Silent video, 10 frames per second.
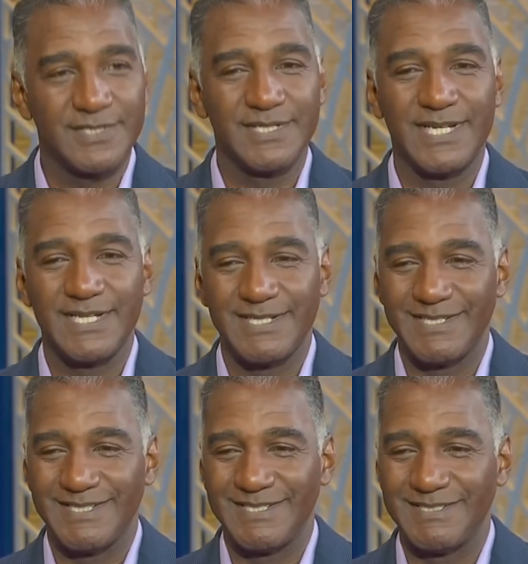
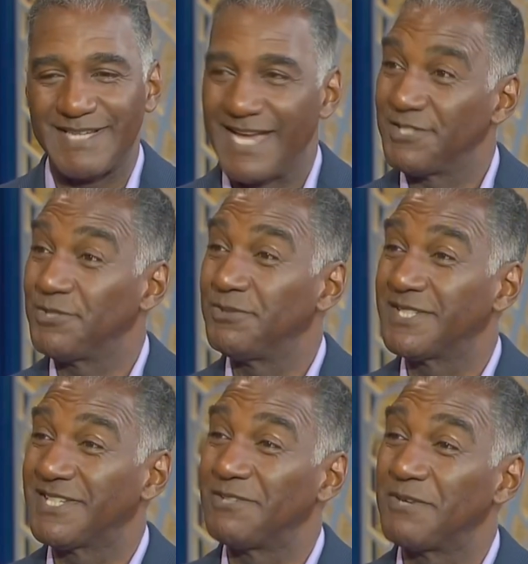attitude
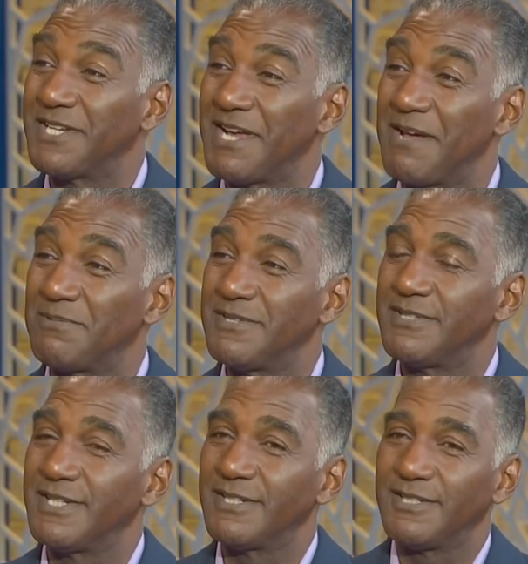that's getting ready to happen
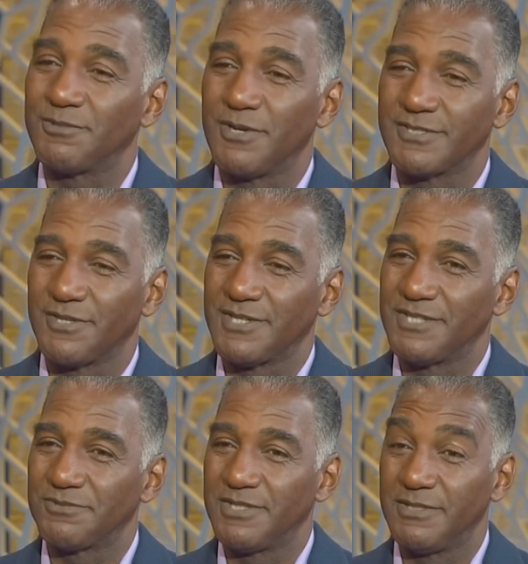across our
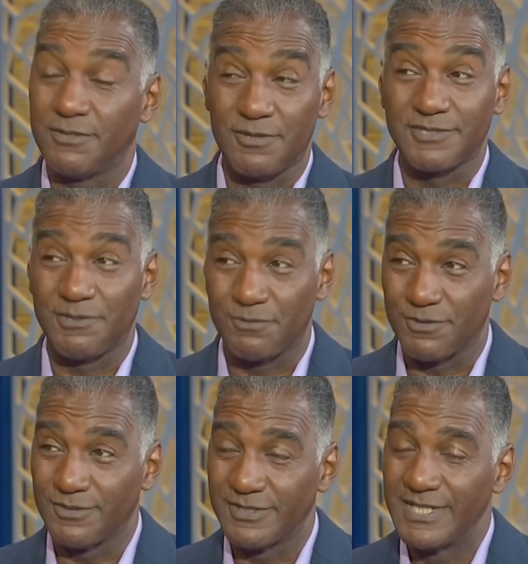country, across our
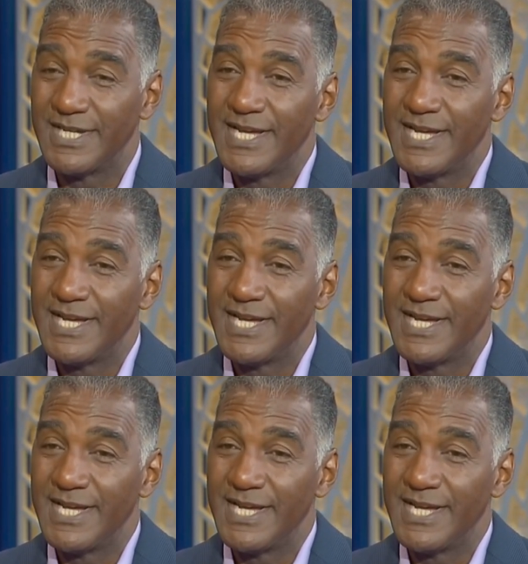world,